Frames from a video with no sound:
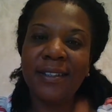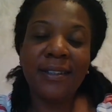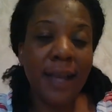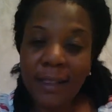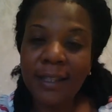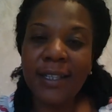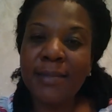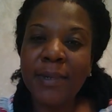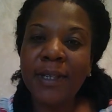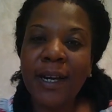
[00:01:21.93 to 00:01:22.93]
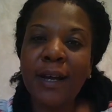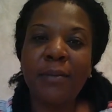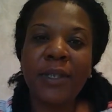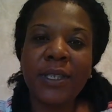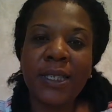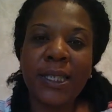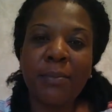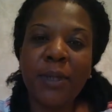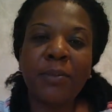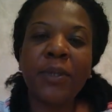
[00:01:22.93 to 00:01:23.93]
nothing has been accomplished
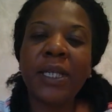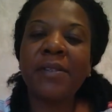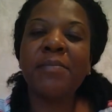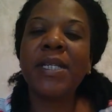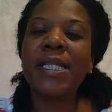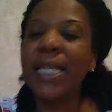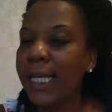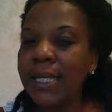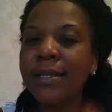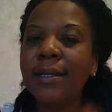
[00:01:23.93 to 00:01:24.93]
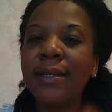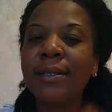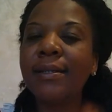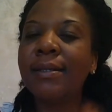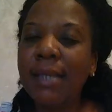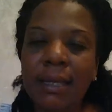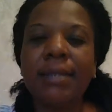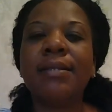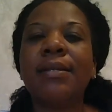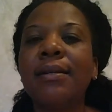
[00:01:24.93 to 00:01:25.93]
except people have been dead.
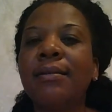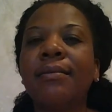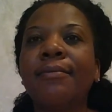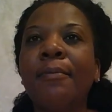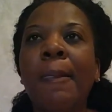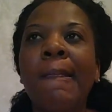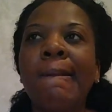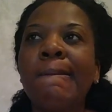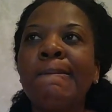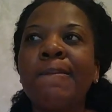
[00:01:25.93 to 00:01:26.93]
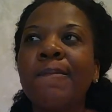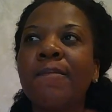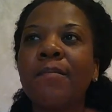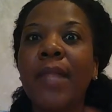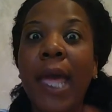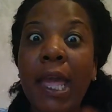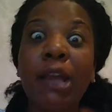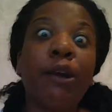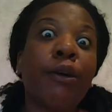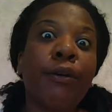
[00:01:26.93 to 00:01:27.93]
Disease and
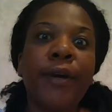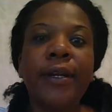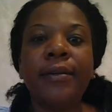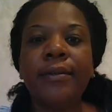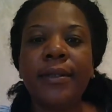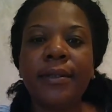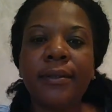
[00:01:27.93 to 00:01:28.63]
anger and...